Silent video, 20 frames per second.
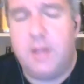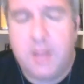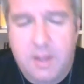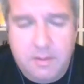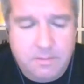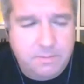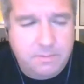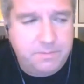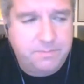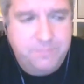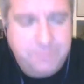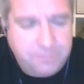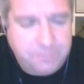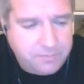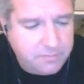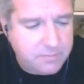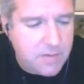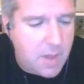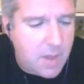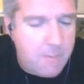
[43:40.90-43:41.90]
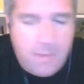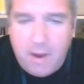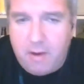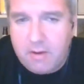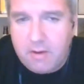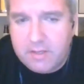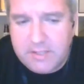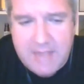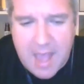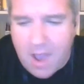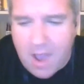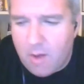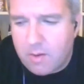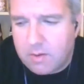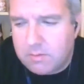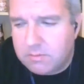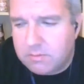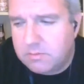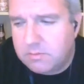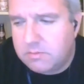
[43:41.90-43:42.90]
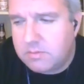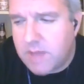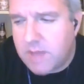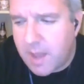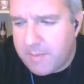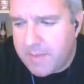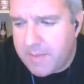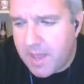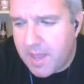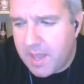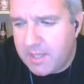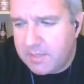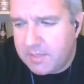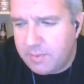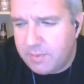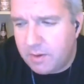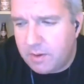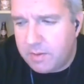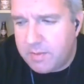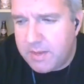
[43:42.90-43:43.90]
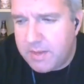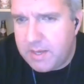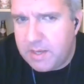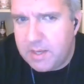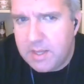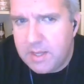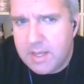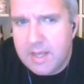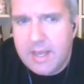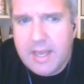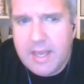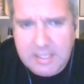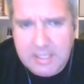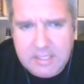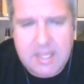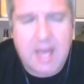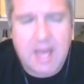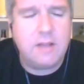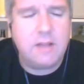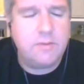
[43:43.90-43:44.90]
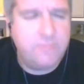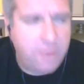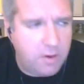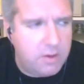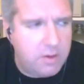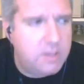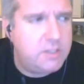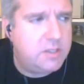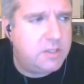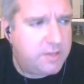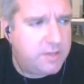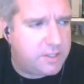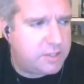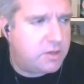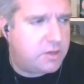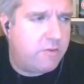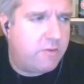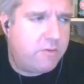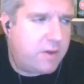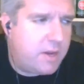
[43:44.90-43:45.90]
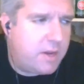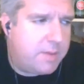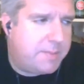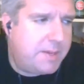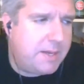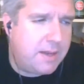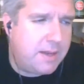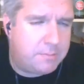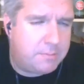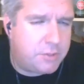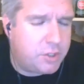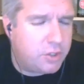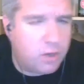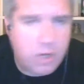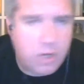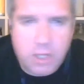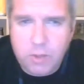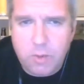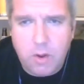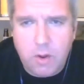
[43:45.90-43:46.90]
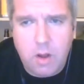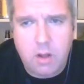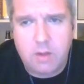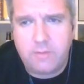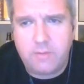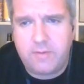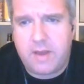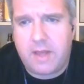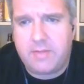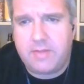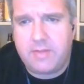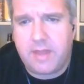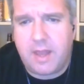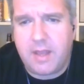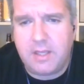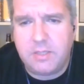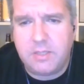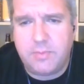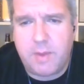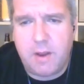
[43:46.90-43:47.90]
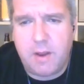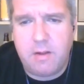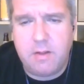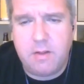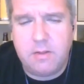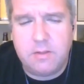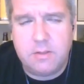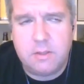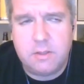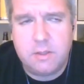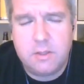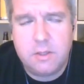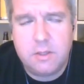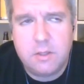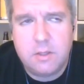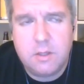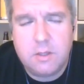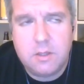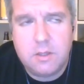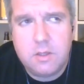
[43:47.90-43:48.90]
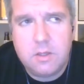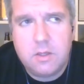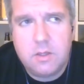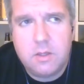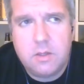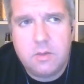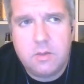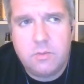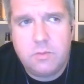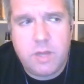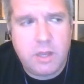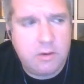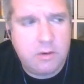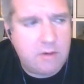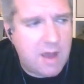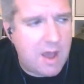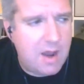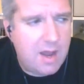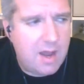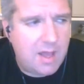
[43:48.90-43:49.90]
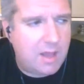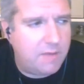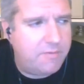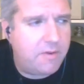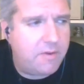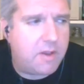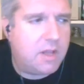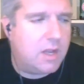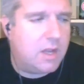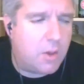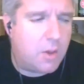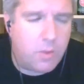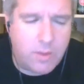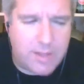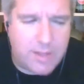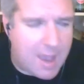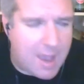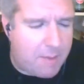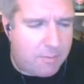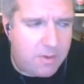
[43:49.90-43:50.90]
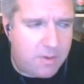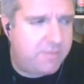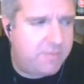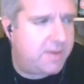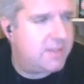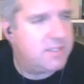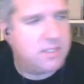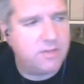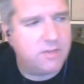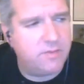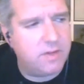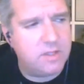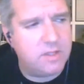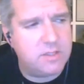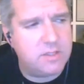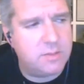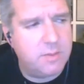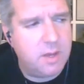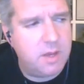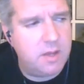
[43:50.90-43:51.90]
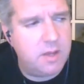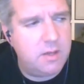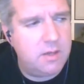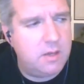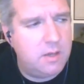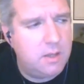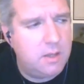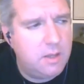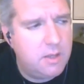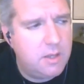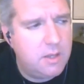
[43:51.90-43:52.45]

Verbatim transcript: um, imperial stout and IPAs, but I mean, it's that voyage of discovery. I mean, I'm sure you all have had that experience but you're at like a fucking local CAMRA festival or something and